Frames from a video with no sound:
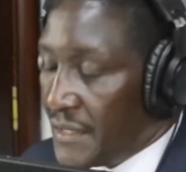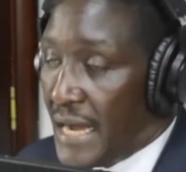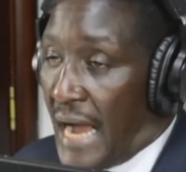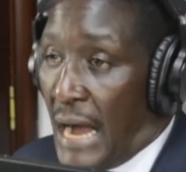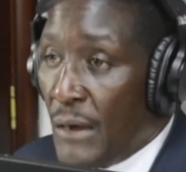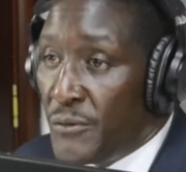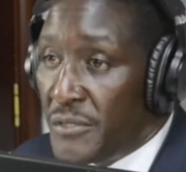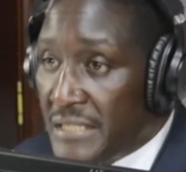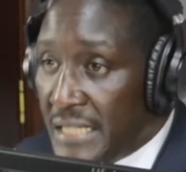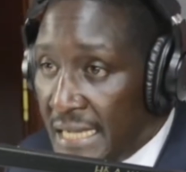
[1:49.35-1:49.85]

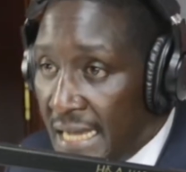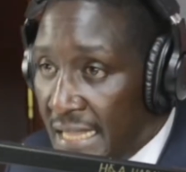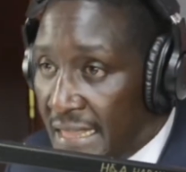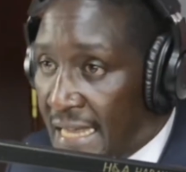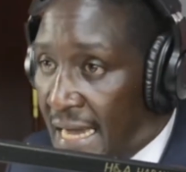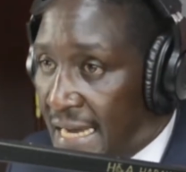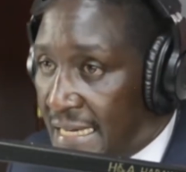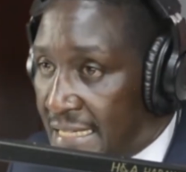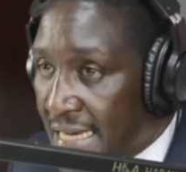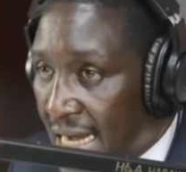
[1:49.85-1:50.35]
I would say
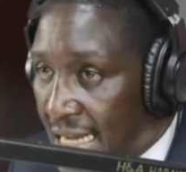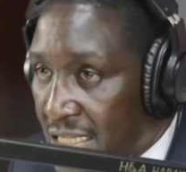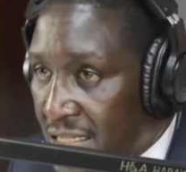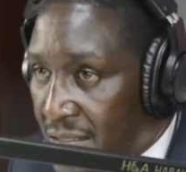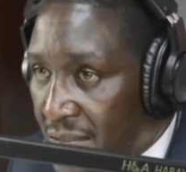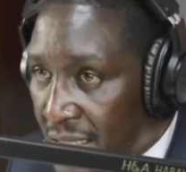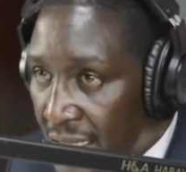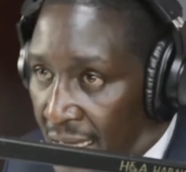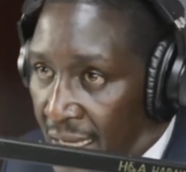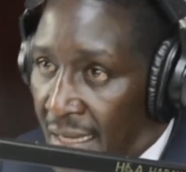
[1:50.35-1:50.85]
that
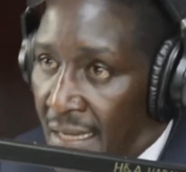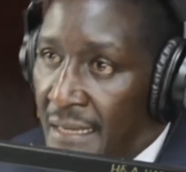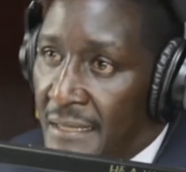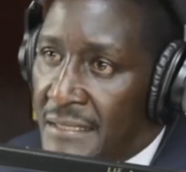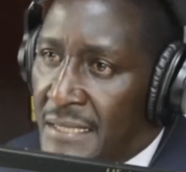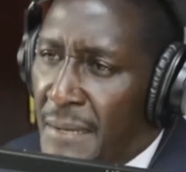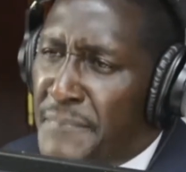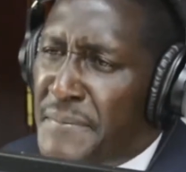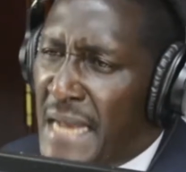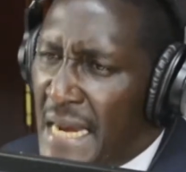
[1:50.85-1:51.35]
has
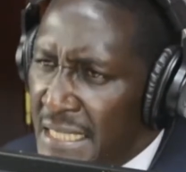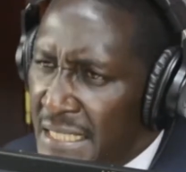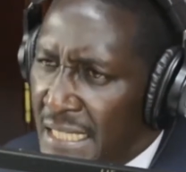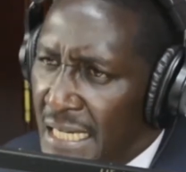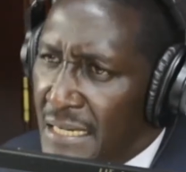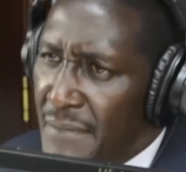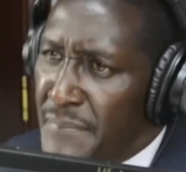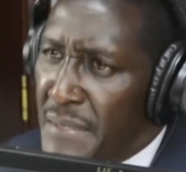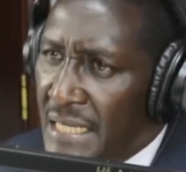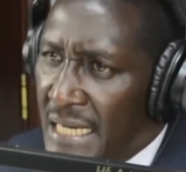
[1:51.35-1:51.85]

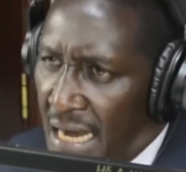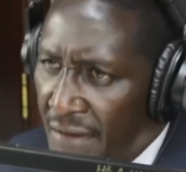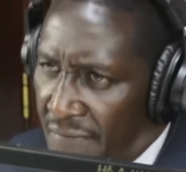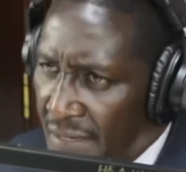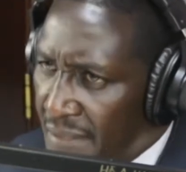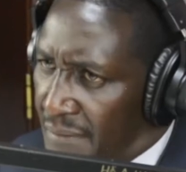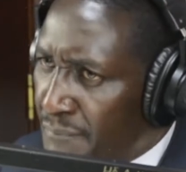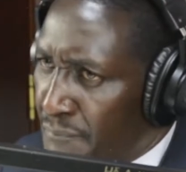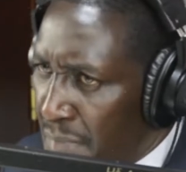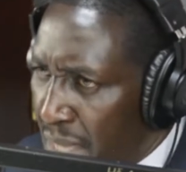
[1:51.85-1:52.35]
substantially been
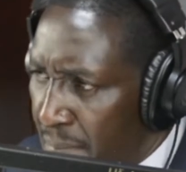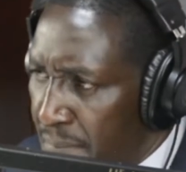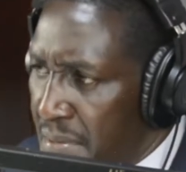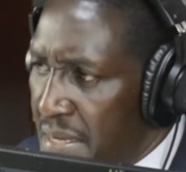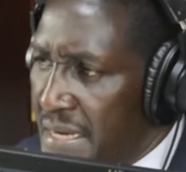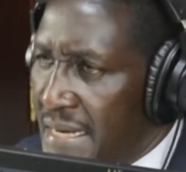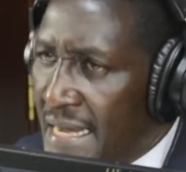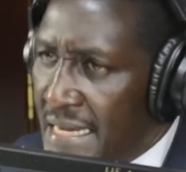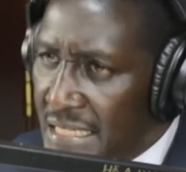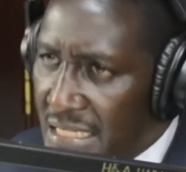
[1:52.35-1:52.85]
covered, maybe
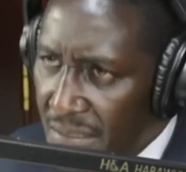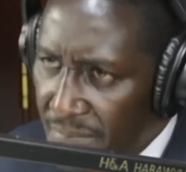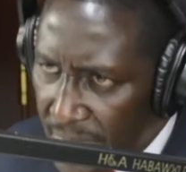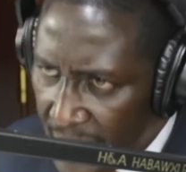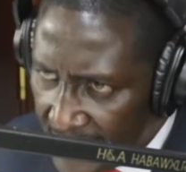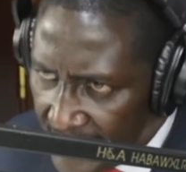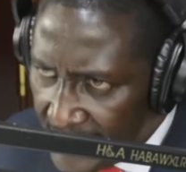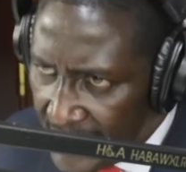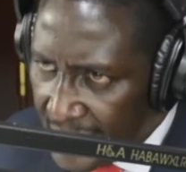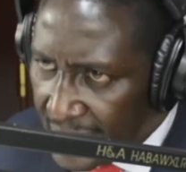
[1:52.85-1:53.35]

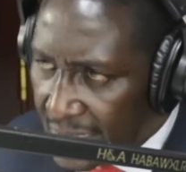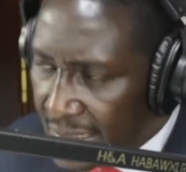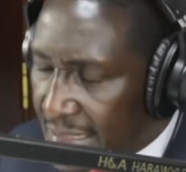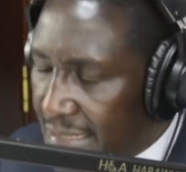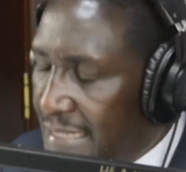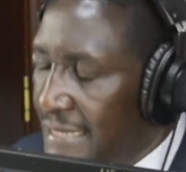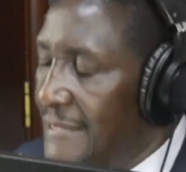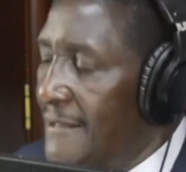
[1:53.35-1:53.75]
90%.